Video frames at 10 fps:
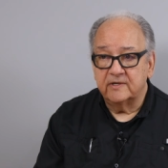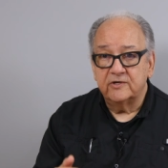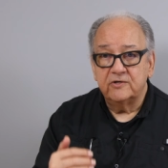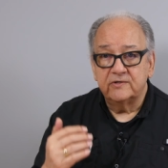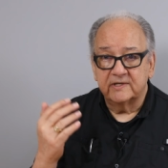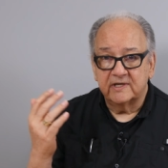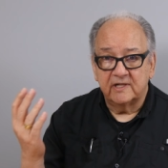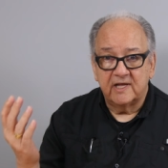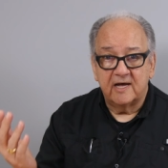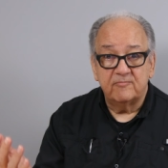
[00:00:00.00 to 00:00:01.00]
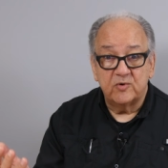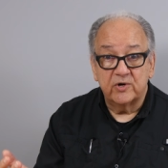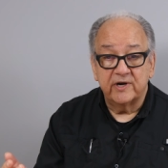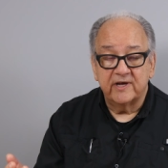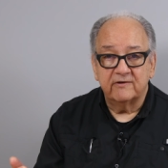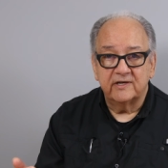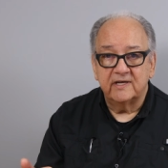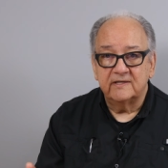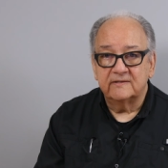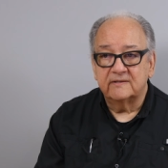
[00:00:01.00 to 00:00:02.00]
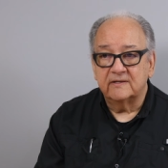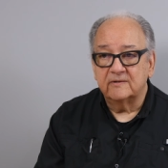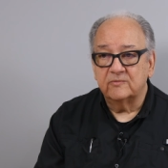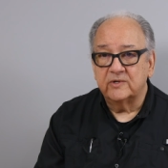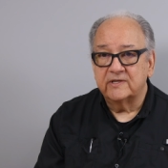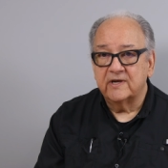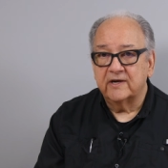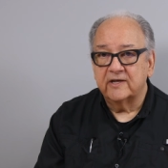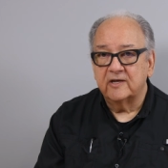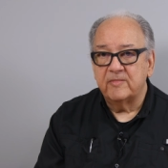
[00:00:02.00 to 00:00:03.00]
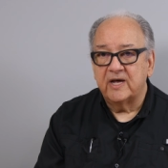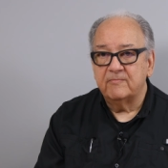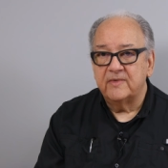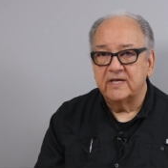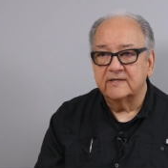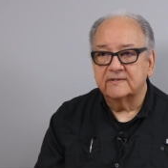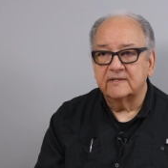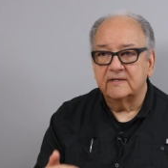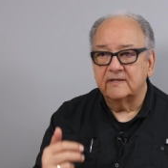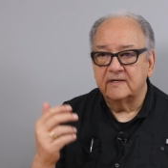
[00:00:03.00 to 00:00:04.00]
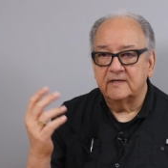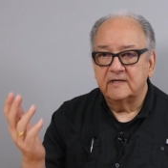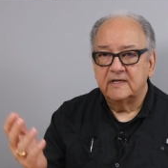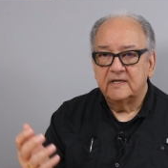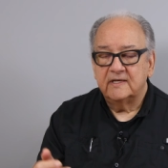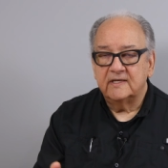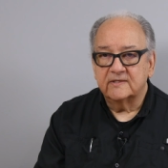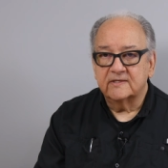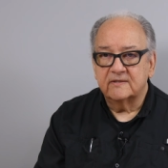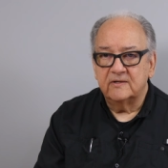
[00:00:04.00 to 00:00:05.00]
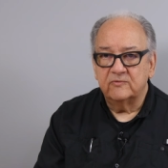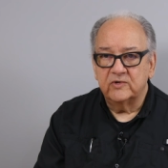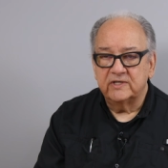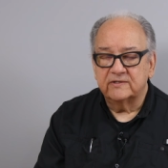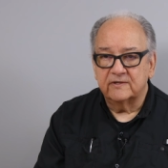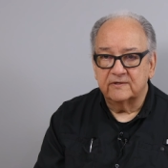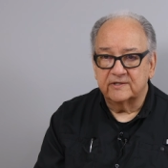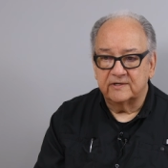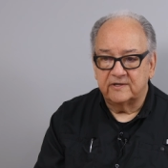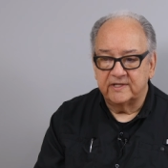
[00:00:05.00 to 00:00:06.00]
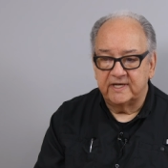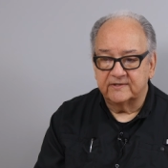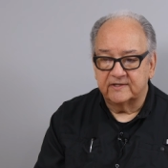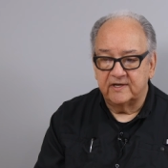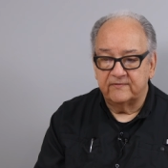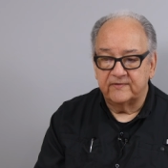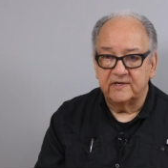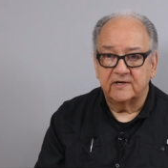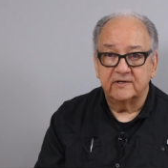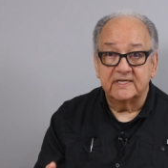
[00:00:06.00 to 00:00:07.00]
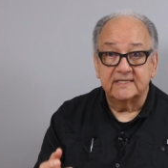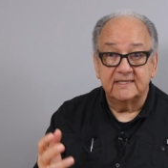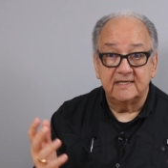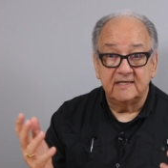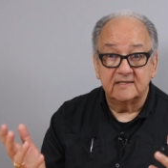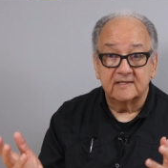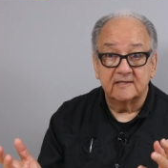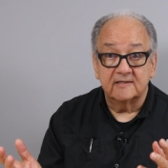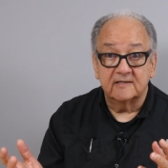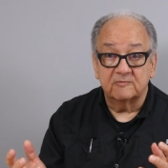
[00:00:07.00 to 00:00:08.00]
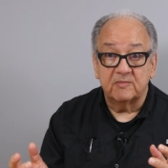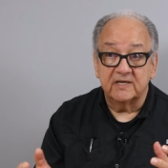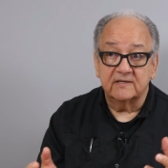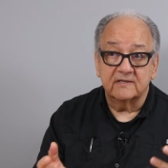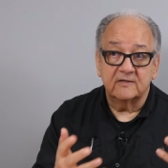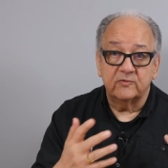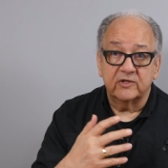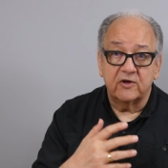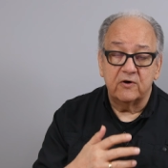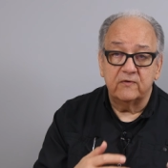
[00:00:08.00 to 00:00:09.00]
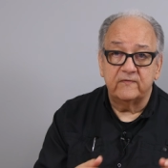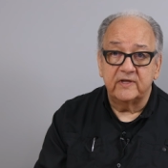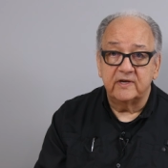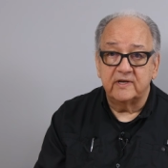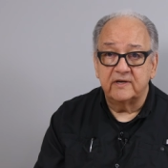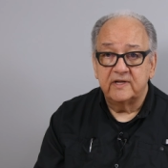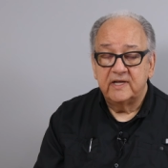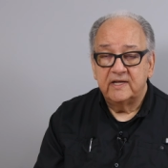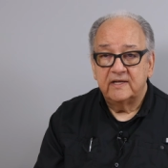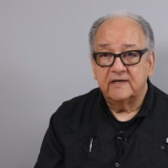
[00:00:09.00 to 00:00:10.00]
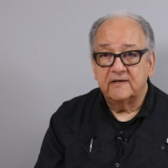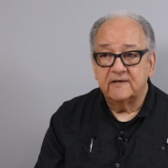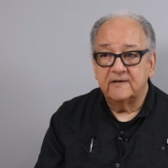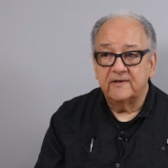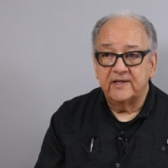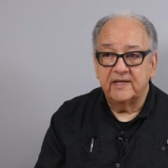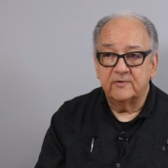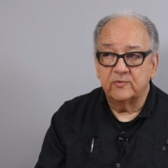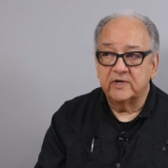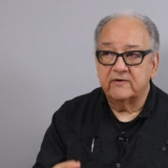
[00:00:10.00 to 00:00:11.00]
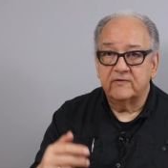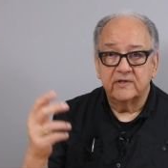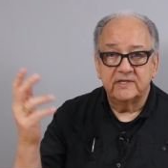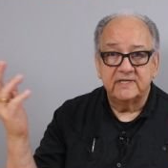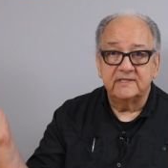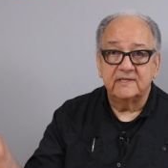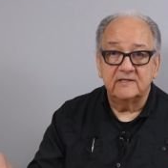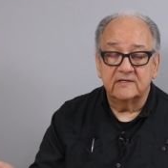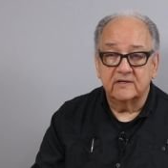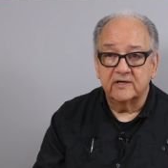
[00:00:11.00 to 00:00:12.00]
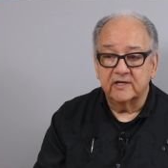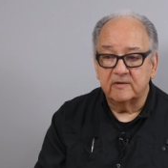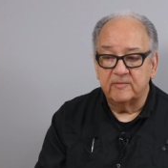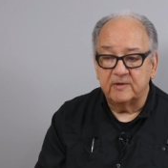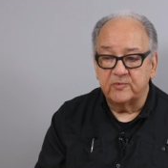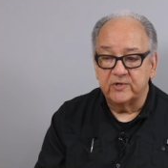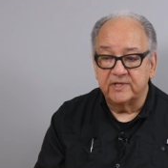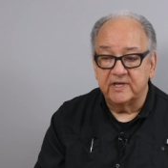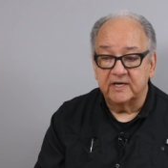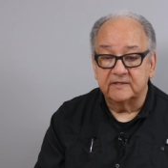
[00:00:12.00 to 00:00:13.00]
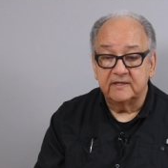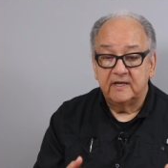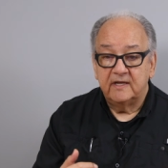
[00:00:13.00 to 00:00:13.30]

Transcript: They're using it a lot more nowadays uh, when talking about medicine and, and, and, research and all that stuff and our diseases, especially with COVID and, uh, and whatever the disease they're going to come up with next.